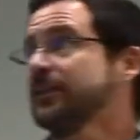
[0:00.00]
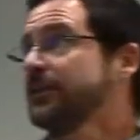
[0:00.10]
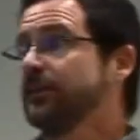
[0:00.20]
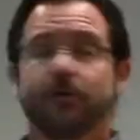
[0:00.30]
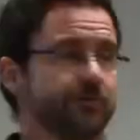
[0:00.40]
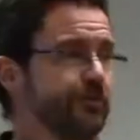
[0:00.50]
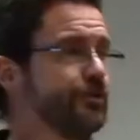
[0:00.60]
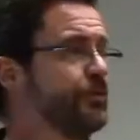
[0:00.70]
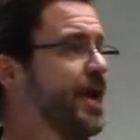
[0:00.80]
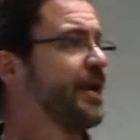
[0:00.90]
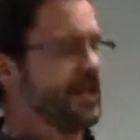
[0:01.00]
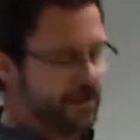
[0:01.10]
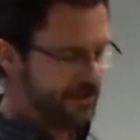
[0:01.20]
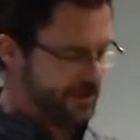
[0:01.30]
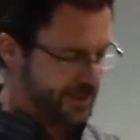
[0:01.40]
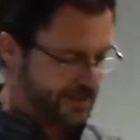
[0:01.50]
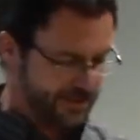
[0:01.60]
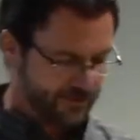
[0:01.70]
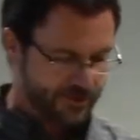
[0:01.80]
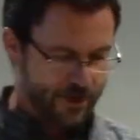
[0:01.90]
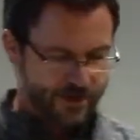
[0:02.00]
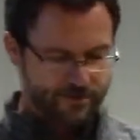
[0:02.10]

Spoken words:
if you do any of the things that we talked